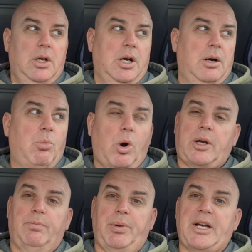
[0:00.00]
A more
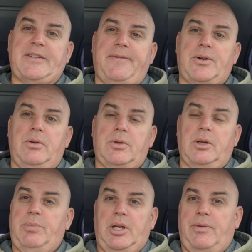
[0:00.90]
complex funnel
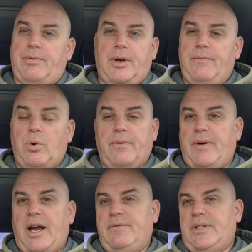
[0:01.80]
could be 3, 4,
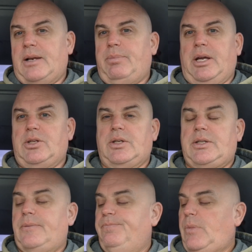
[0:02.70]
5, 10 pages.